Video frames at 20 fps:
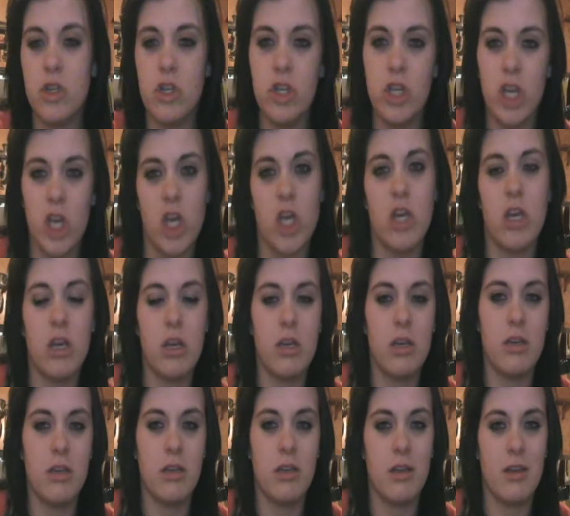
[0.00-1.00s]
G,
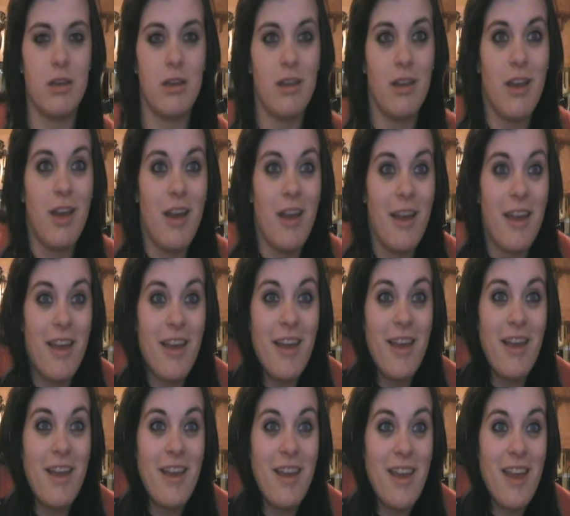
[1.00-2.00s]

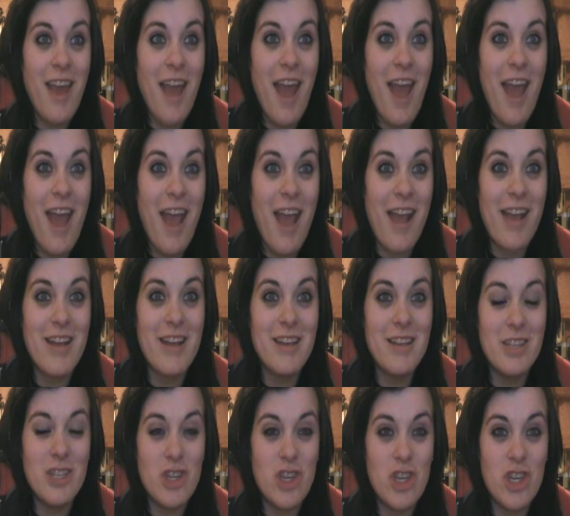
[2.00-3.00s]
E, A,
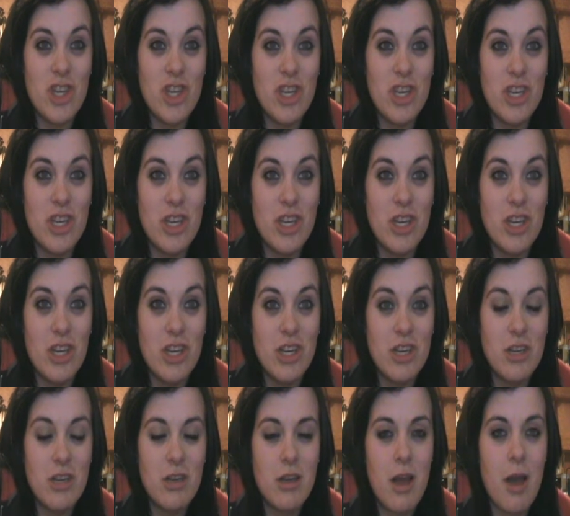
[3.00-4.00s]
G.
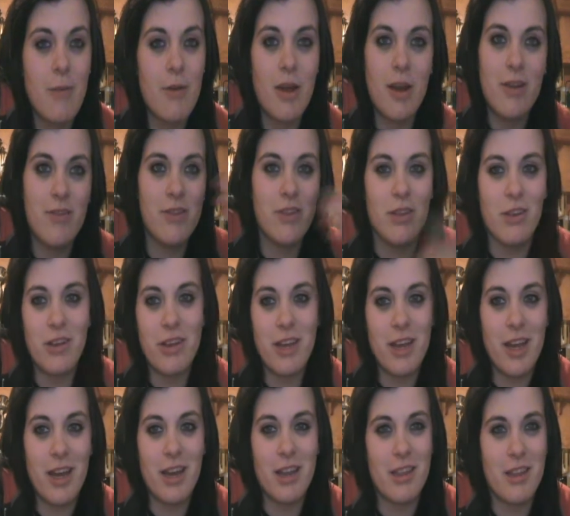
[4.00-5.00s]
I'm not even
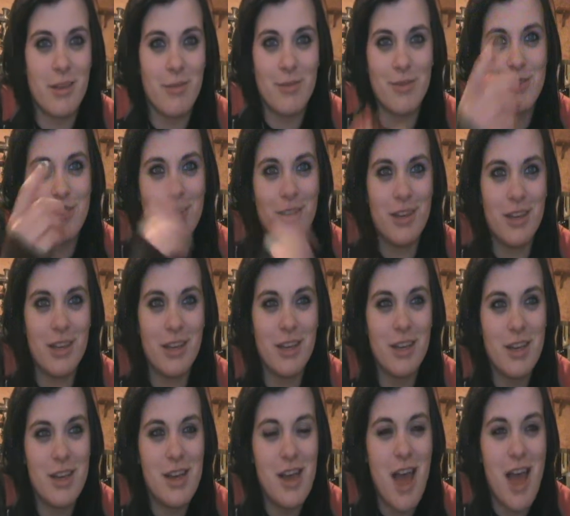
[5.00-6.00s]
looking at anything, I'm just looking
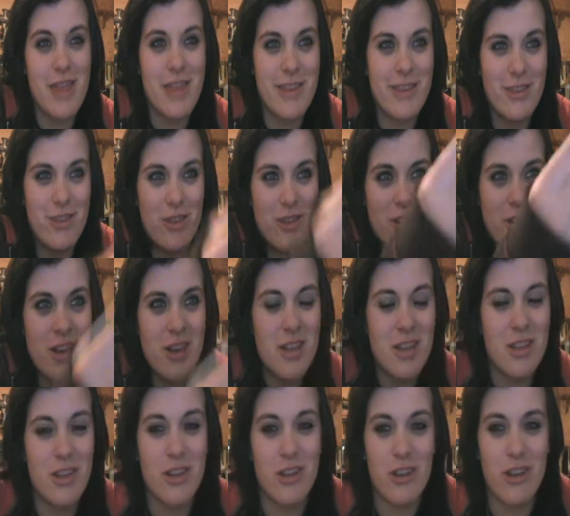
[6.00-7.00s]
at this,
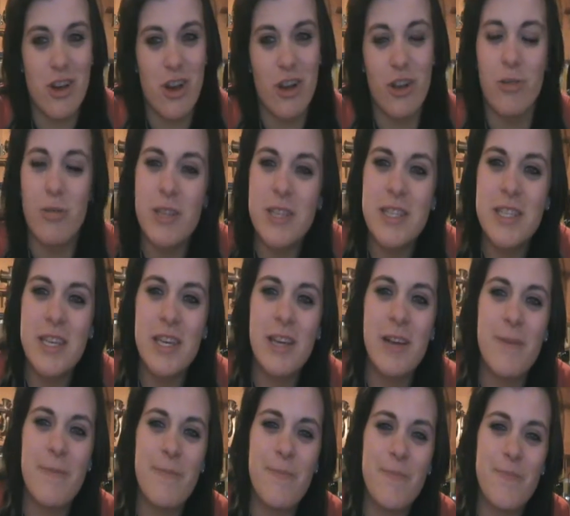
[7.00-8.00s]
this guitar. You want to see
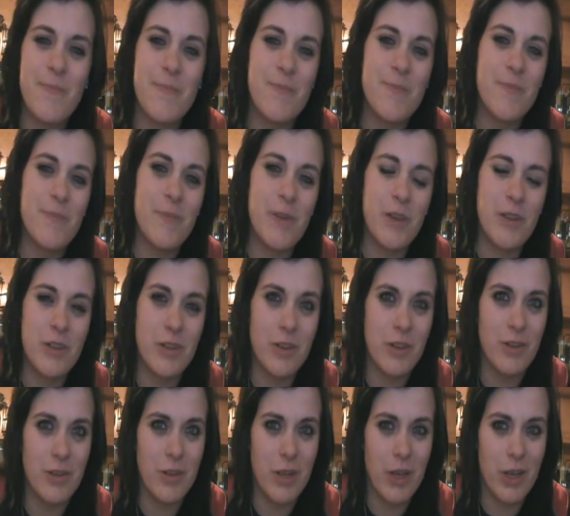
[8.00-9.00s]
it? I'll show
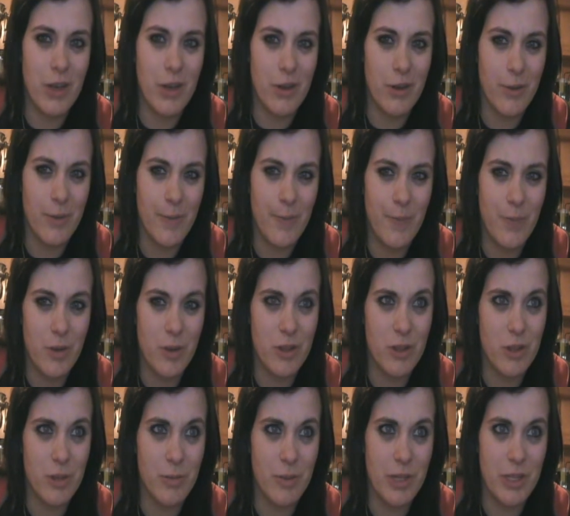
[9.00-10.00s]
you it later. I'll
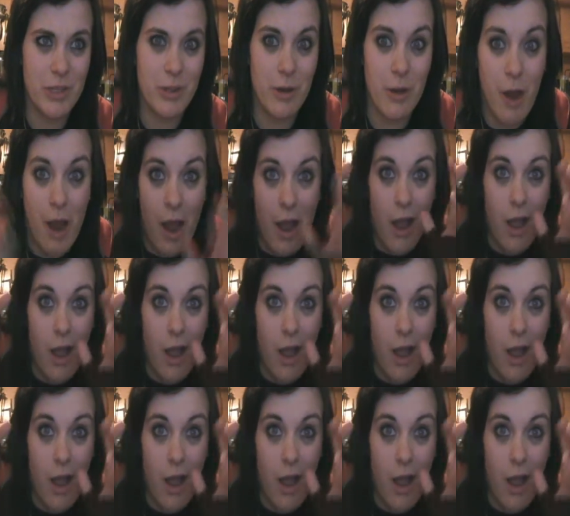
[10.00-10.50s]
show a picture.